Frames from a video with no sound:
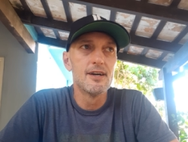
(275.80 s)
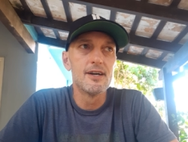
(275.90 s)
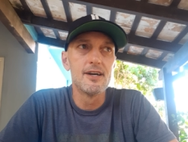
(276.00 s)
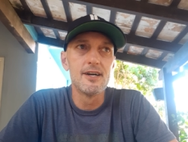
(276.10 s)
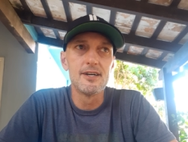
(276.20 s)

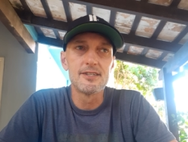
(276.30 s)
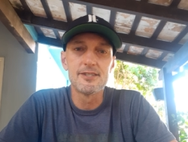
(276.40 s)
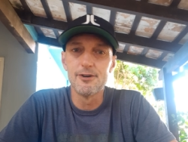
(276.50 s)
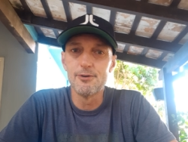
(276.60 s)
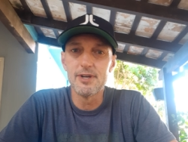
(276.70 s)

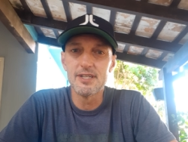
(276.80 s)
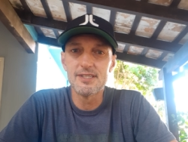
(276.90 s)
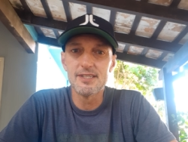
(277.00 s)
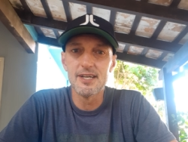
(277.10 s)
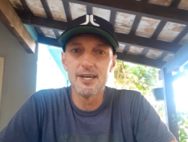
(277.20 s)
So
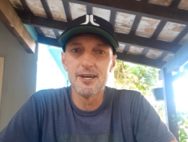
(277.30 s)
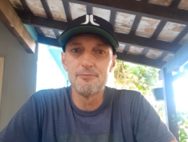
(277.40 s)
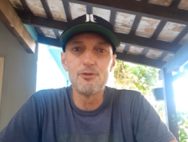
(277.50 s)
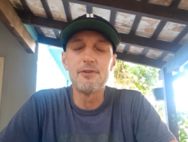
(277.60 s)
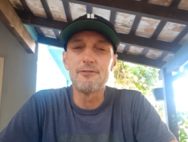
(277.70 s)
it's
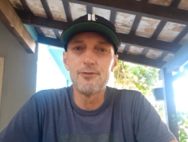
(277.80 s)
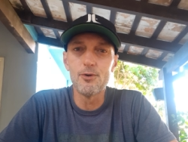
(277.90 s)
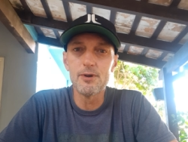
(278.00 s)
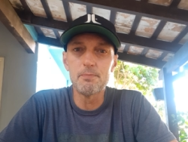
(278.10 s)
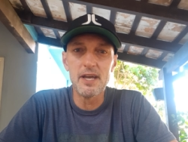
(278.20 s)
moving
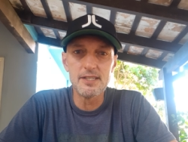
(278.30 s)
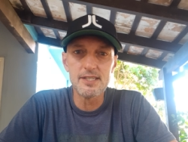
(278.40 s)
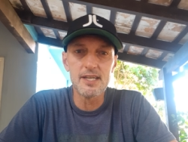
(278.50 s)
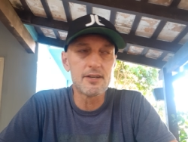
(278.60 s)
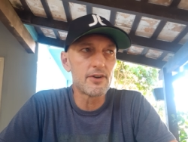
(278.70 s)
forward,
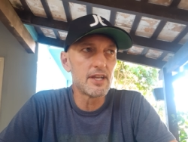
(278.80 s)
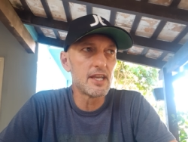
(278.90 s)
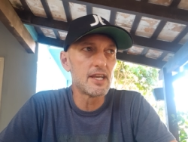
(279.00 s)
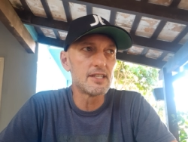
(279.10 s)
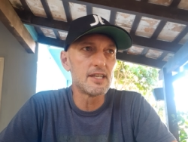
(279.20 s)
painting,
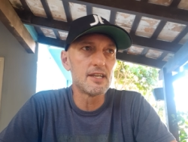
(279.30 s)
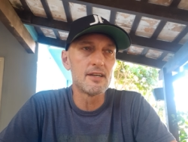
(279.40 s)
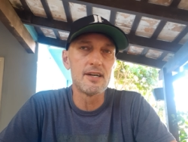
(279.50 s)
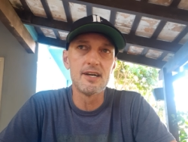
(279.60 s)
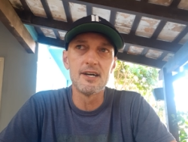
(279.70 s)

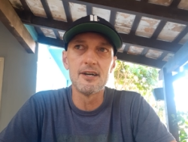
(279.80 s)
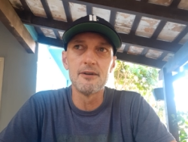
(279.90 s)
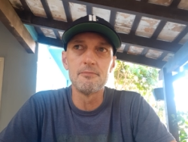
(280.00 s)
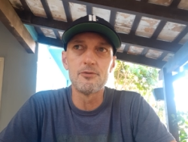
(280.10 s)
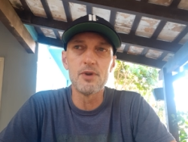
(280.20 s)
creating,
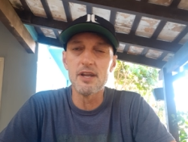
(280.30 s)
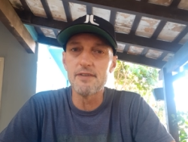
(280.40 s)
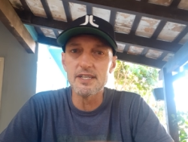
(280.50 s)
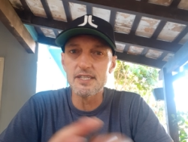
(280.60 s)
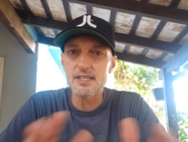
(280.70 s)

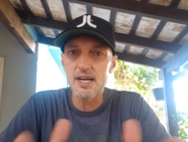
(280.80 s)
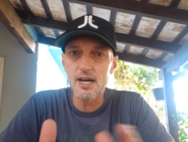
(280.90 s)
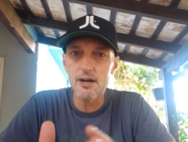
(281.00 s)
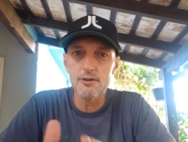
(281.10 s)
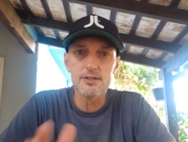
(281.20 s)
renovating the
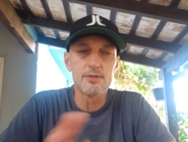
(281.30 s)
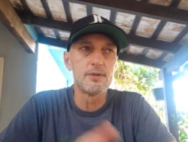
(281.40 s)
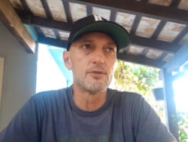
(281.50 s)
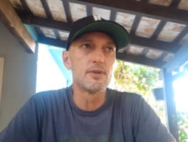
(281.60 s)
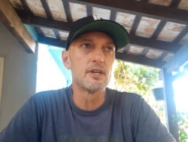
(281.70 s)
house.
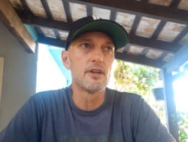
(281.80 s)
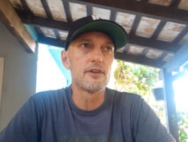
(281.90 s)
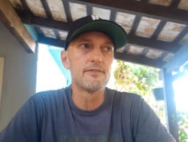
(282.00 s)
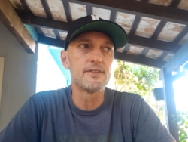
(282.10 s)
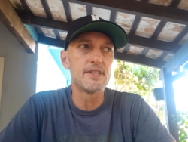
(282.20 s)
We're doing a
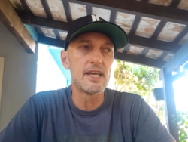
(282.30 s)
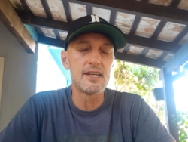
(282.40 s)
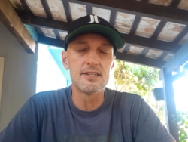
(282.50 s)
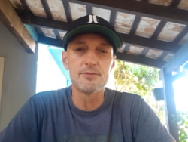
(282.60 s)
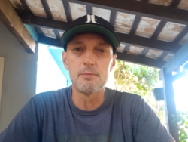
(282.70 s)
lot of
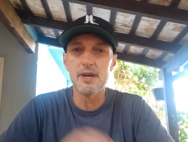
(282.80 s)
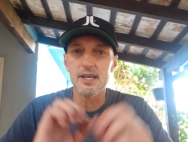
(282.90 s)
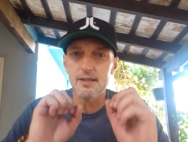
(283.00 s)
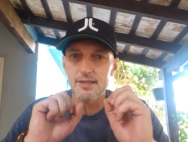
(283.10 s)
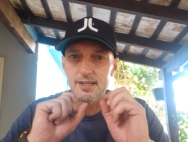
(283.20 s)
things. We're
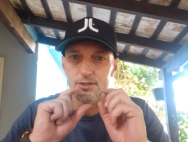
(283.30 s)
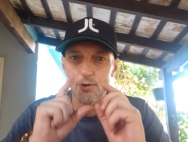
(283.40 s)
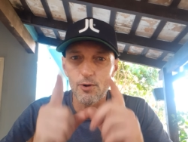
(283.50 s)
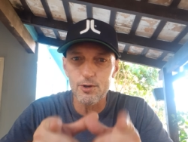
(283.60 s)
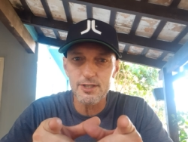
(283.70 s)
making things
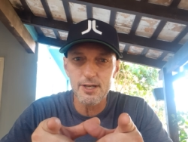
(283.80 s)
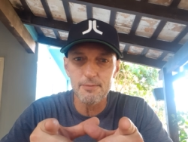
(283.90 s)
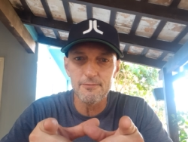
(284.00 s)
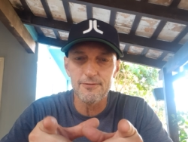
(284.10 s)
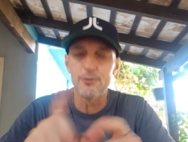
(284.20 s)

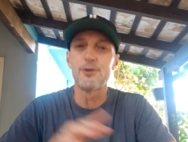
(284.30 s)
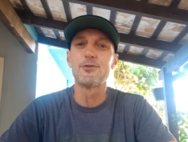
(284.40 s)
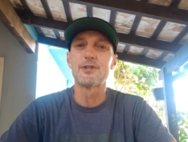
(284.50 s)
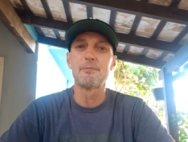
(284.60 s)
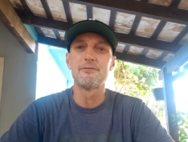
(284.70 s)
awesome for
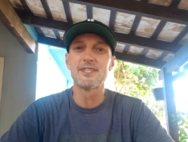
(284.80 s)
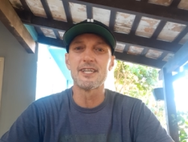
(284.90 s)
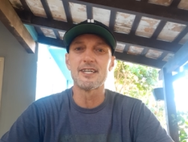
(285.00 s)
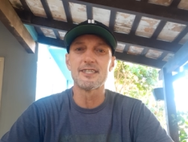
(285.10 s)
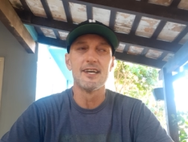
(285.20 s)
you to come
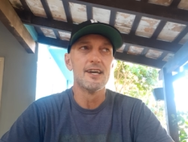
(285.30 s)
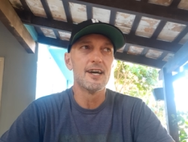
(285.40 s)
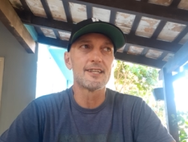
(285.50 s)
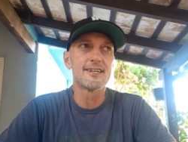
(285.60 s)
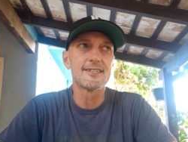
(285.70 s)
visit us
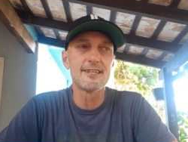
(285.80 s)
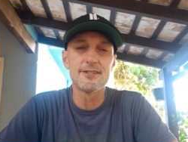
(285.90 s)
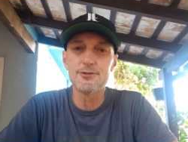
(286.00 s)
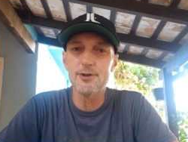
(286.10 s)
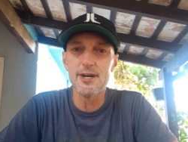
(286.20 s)
at Casa
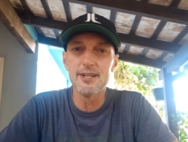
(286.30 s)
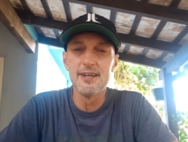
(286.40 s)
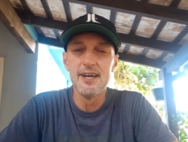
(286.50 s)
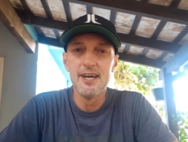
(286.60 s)
Astral